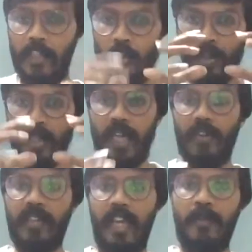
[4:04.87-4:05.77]
when you don't
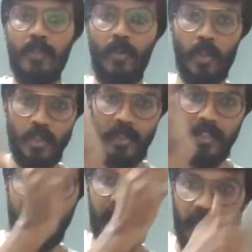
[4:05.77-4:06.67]
have time to go through
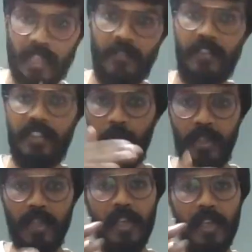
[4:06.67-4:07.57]
the entire reference
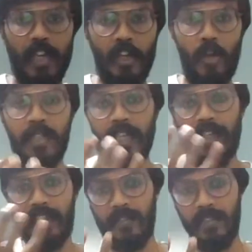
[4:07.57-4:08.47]
book, go
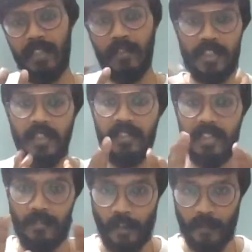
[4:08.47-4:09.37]
directly with the question and
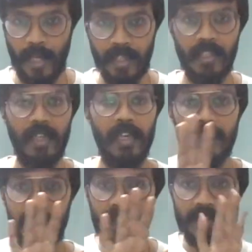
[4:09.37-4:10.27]
answer format.
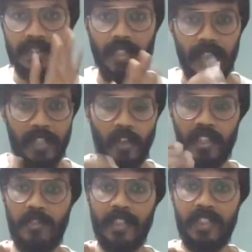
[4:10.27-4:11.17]
Now
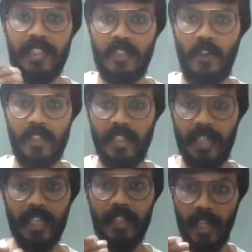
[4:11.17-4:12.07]
the question is not
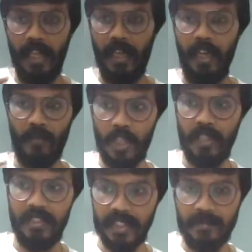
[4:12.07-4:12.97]
that
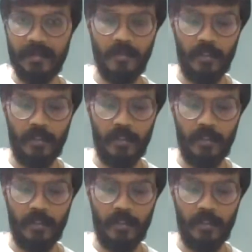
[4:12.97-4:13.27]
would this